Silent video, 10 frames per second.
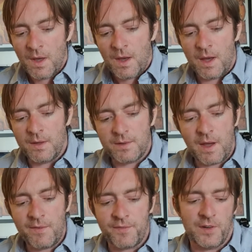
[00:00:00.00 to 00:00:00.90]

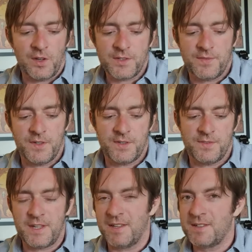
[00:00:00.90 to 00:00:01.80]
other philosophers have
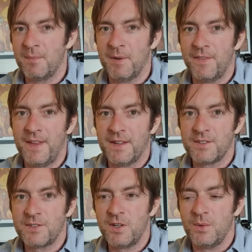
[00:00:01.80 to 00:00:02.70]
said similar
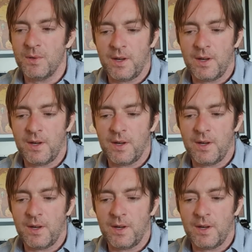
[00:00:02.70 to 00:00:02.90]
things too.